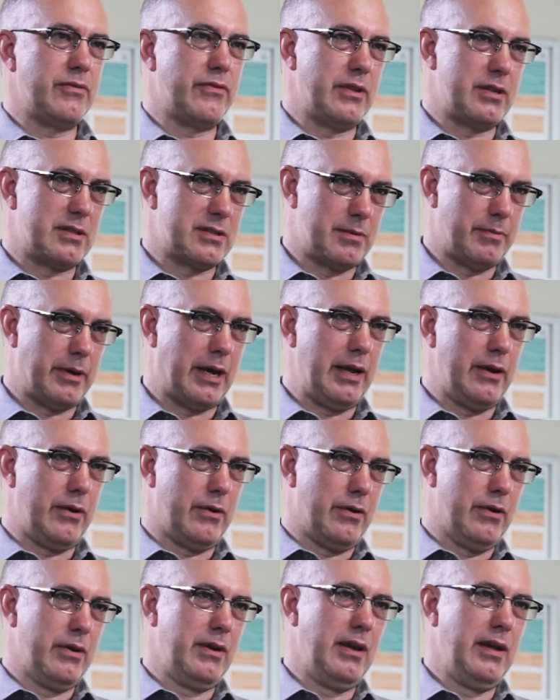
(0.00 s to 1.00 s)
the Somali
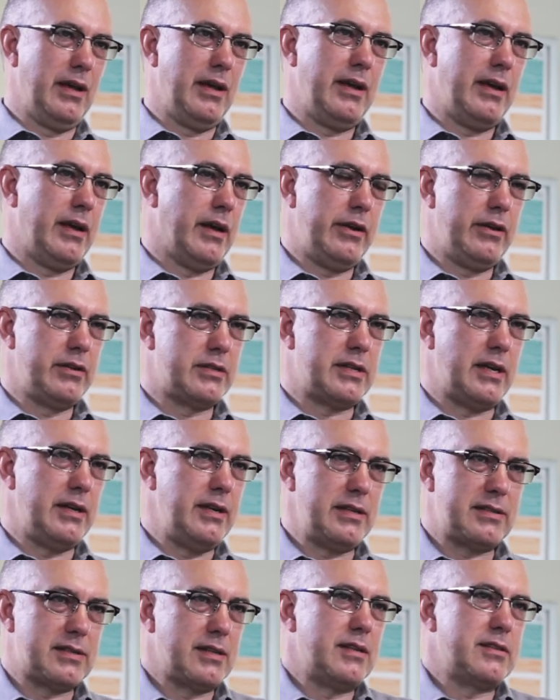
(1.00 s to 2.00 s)
Horn and you say,
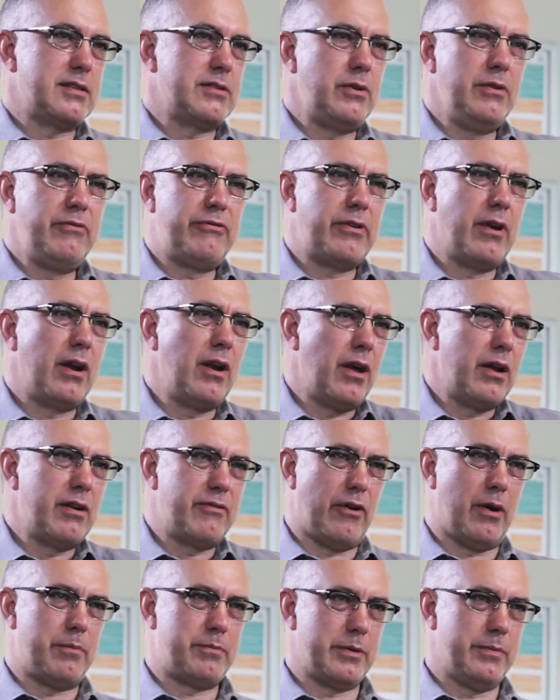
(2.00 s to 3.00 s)
yes, there's room for a lot of
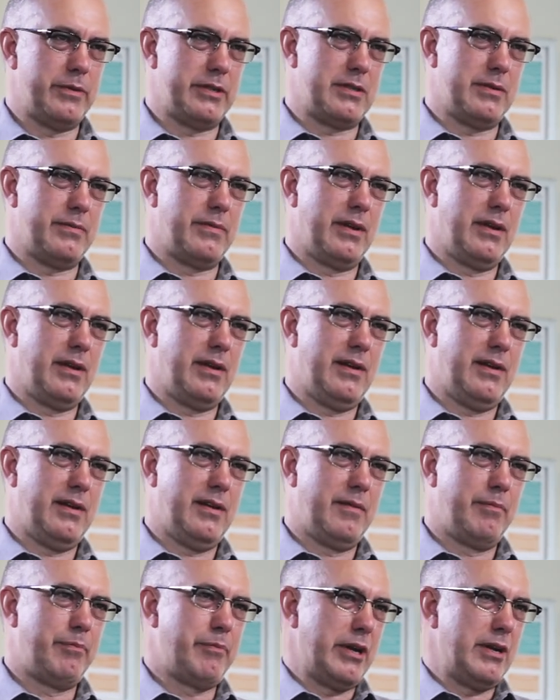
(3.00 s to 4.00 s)
optimism.
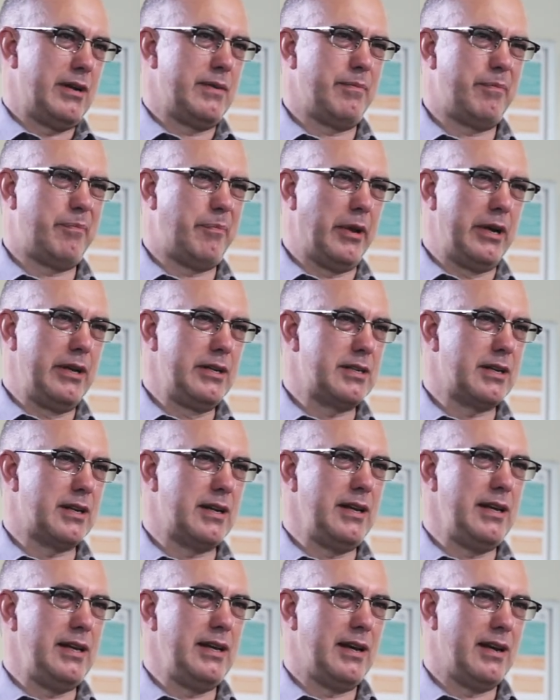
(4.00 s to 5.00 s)
But
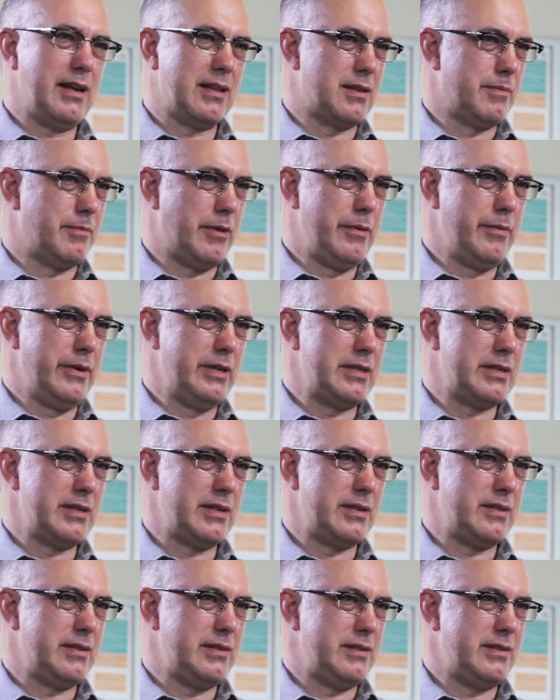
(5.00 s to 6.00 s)
politically, at the moment,
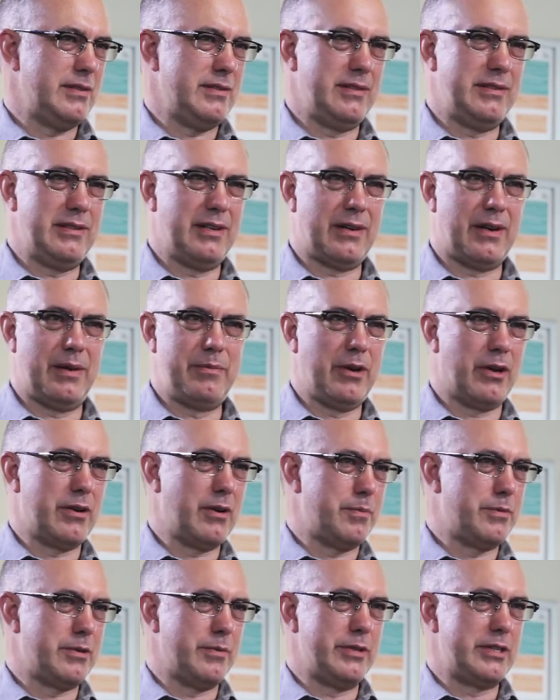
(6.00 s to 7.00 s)
no, I'm not
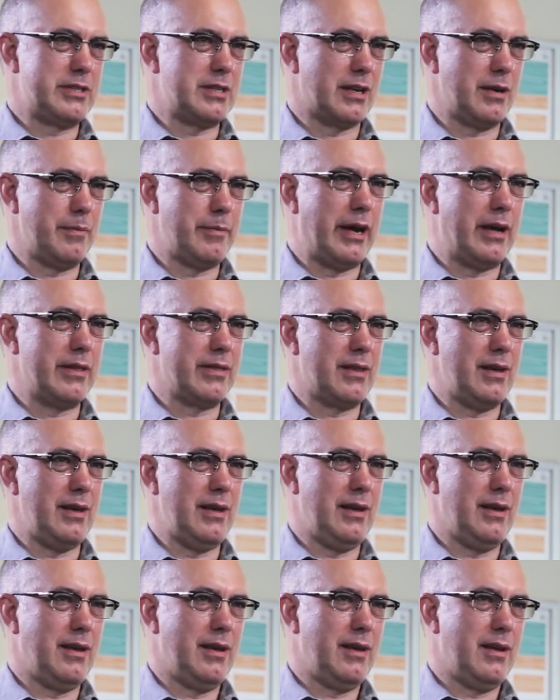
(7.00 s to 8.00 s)
optimistic about
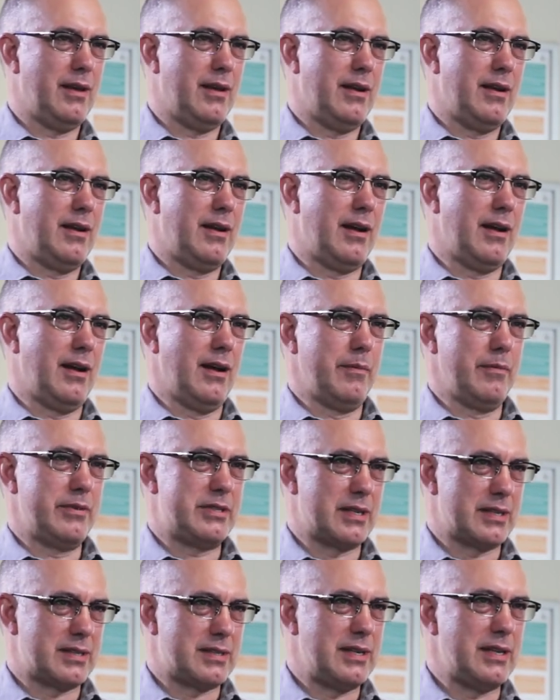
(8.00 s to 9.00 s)
the
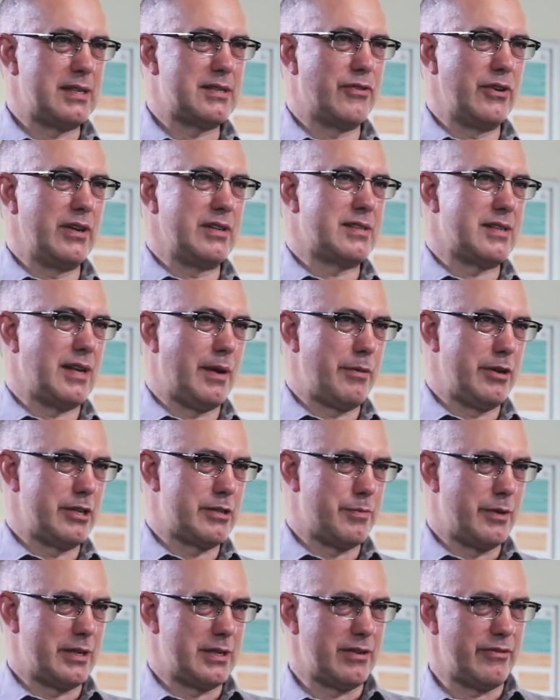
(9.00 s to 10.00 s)
successful
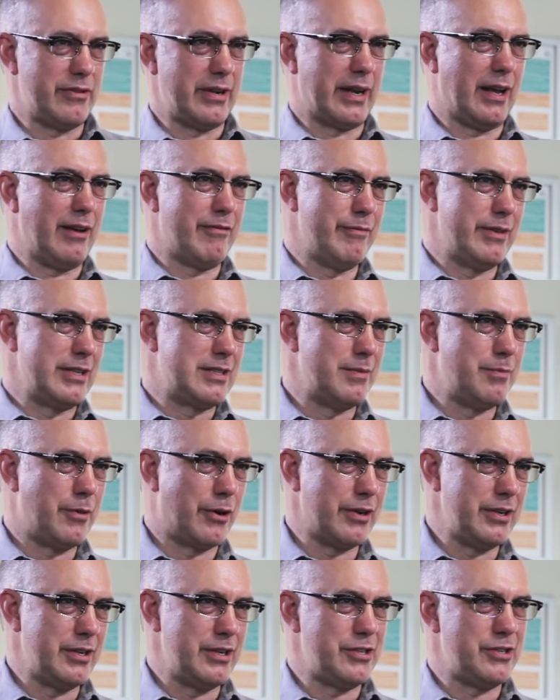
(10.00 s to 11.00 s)
establishment of a government in
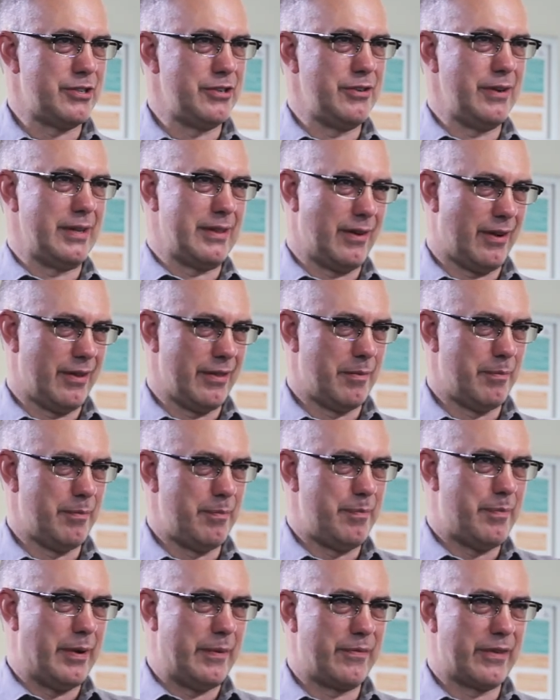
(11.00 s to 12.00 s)
Mogadishu on
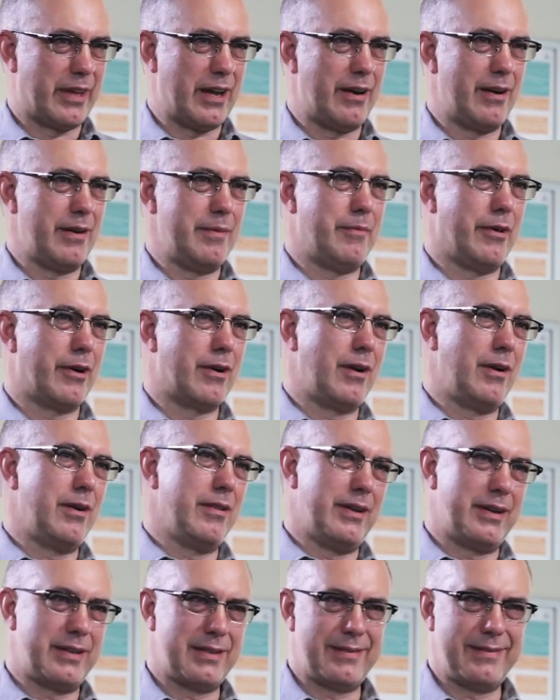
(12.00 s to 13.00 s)
the current model
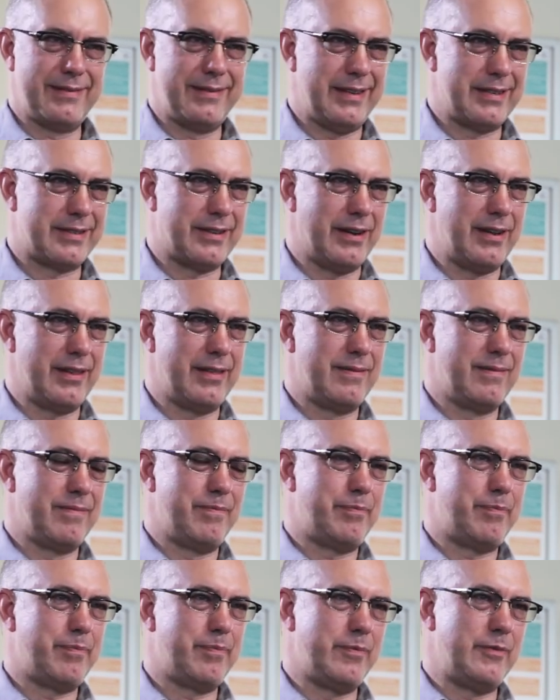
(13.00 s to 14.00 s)
that is going to
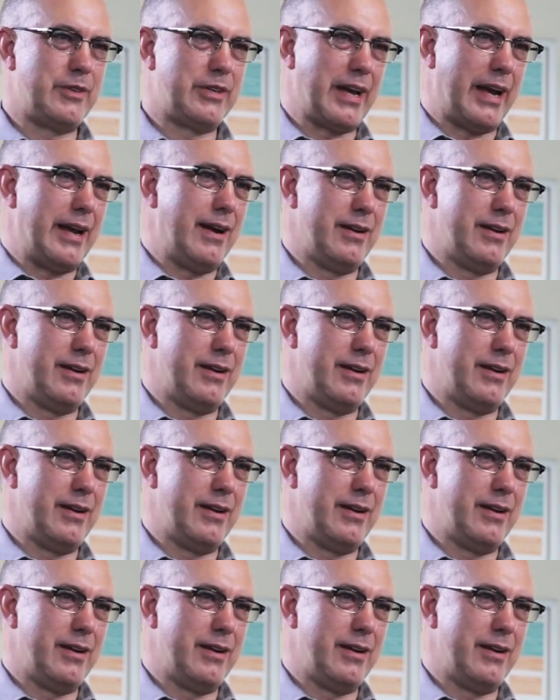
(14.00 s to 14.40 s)
gain